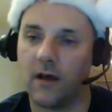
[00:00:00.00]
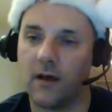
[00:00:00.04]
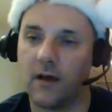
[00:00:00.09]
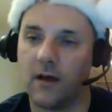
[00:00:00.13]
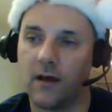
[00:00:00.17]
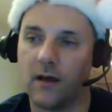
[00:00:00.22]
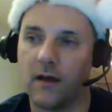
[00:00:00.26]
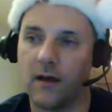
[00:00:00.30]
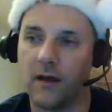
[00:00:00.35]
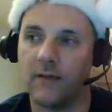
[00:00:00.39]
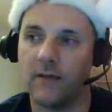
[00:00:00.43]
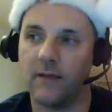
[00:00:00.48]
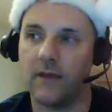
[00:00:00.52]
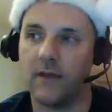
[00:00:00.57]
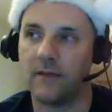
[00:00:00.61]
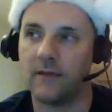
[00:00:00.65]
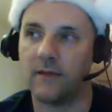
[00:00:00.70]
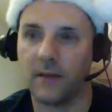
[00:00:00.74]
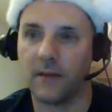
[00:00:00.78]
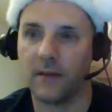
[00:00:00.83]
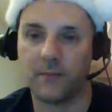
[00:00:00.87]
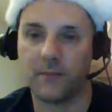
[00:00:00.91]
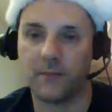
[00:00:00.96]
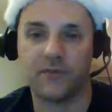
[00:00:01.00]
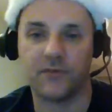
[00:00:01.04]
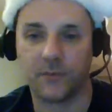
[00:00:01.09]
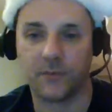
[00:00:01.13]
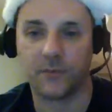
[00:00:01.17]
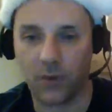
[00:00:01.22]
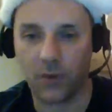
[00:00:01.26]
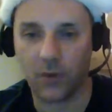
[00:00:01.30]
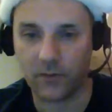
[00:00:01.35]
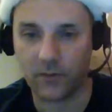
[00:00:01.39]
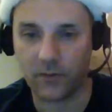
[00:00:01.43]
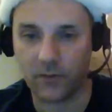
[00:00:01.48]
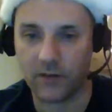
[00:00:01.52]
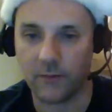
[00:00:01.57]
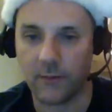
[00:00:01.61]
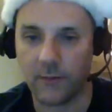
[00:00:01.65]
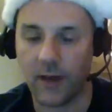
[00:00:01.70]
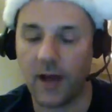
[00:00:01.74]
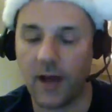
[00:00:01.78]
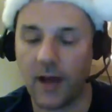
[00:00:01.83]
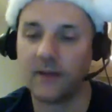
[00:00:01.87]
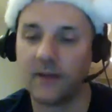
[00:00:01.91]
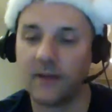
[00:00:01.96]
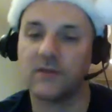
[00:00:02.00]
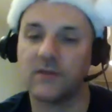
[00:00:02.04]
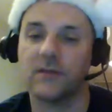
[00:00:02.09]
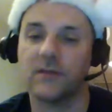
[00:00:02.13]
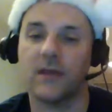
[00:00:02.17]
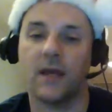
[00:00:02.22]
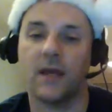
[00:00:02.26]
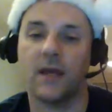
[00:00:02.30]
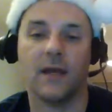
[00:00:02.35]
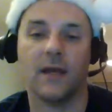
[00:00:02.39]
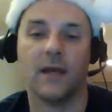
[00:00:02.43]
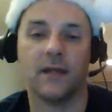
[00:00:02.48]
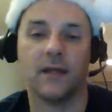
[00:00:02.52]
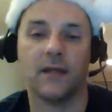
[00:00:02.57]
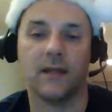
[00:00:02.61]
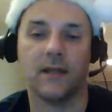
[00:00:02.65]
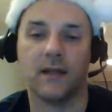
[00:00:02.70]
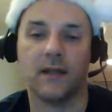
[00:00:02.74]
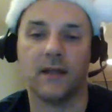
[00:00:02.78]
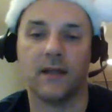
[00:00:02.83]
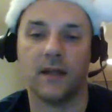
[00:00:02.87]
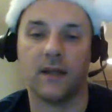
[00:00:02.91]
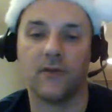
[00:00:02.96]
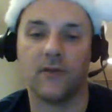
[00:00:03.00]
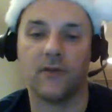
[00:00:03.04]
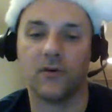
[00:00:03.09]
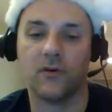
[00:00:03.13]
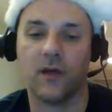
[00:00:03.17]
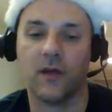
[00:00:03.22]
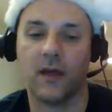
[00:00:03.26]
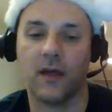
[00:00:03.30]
and then type your zip code in the box and hit enter,